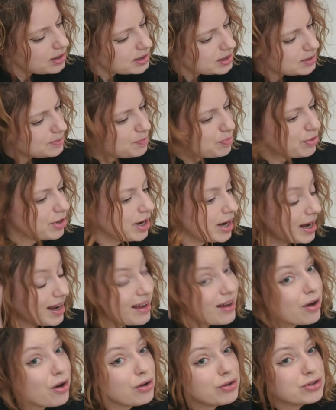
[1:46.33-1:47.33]

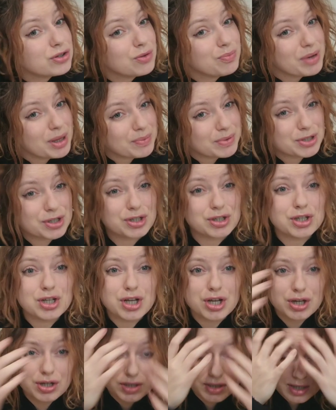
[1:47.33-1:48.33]
Spray. Also, people just
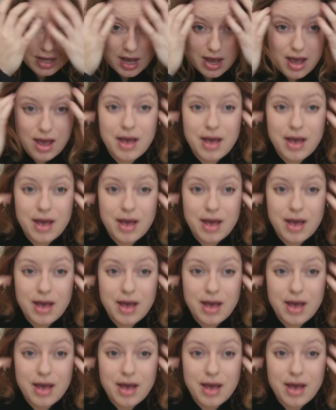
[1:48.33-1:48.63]
use